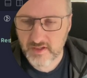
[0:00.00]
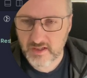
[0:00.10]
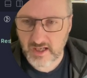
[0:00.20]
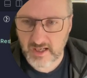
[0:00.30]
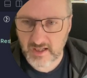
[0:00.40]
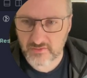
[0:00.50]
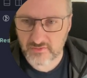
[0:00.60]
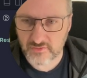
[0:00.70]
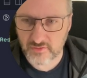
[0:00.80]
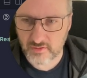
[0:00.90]
And
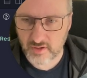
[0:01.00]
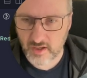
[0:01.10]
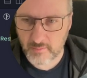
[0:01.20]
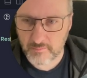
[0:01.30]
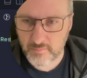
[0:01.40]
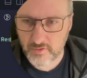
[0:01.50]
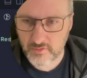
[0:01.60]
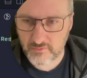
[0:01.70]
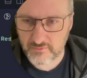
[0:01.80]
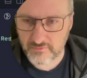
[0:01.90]

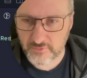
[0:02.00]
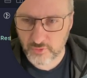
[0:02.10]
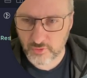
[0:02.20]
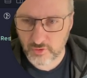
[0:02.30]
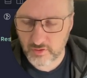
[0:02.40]
for